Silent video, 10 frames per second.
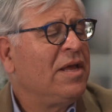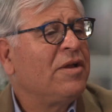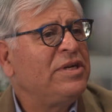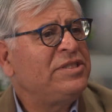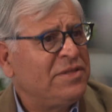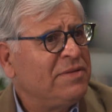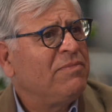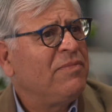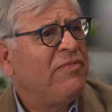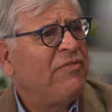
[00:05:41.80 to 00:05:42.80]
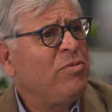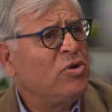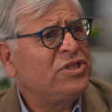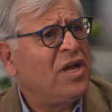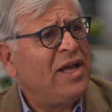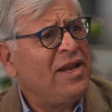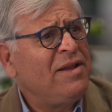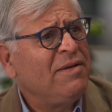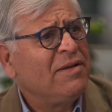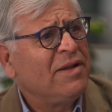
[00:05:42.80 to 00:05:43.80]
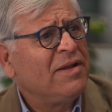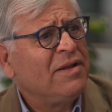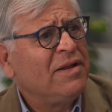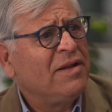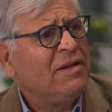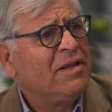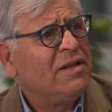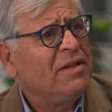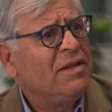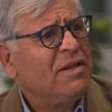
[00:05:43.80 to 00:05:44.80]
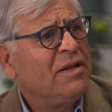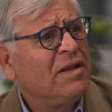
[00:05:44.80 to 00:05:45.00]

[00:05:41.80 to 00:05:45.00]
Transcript: Chris, from your side? Well, part of